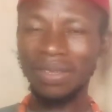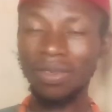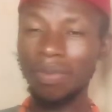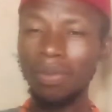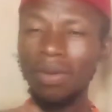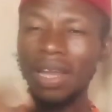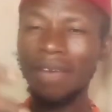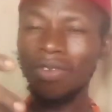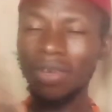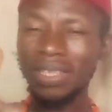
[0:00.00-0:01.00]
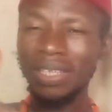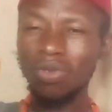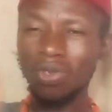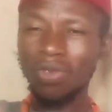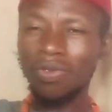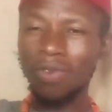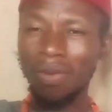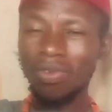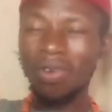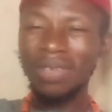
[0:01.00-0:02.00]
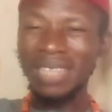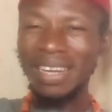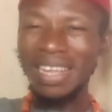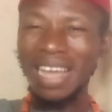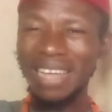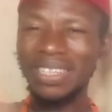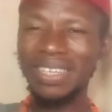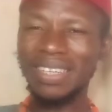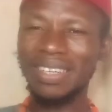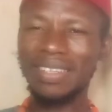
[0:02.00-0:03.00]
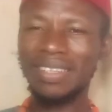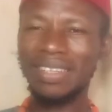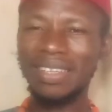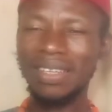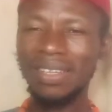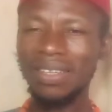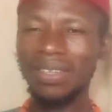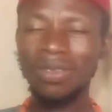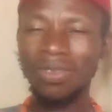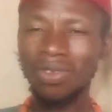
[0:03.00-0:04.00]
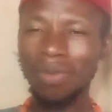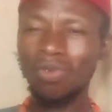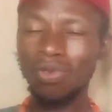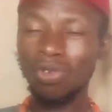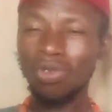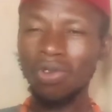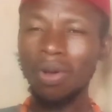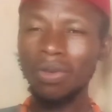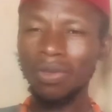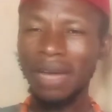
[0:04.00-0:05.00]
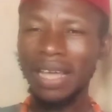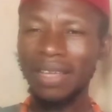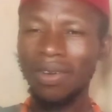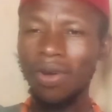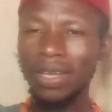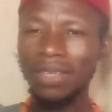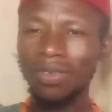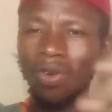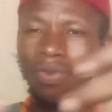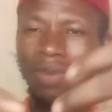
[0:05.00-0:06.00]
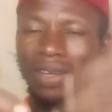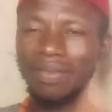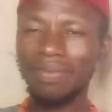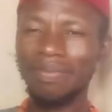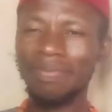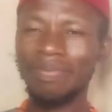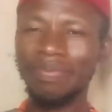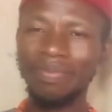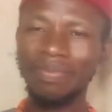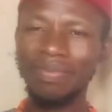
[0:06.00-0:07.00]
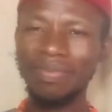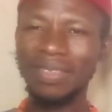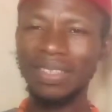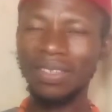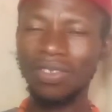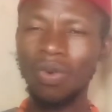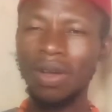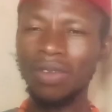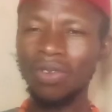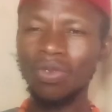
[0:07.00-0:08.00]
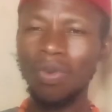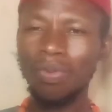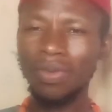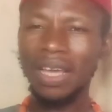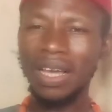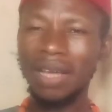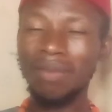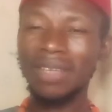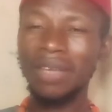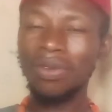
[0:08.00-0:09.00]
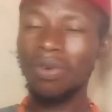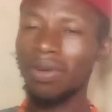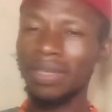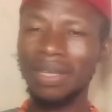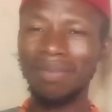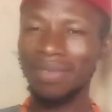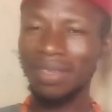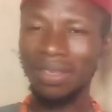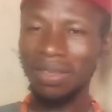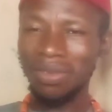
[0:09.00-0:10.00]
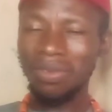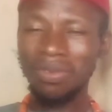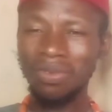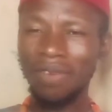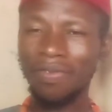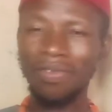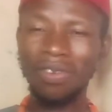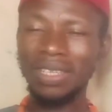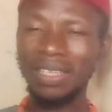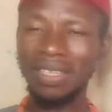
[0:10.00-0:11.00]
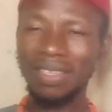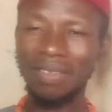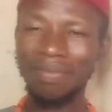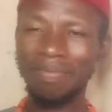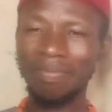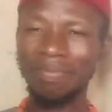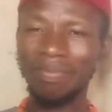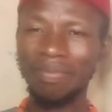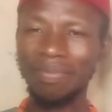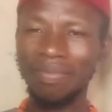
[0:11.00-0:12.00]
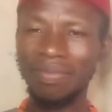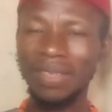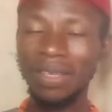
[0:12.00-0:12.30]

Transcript: Some people have gotten Ocho from ordinary handshake. Some Ocho comes by hugging someone. Mm? Someone just open their arms and you hug them. You have gotten it. Mm?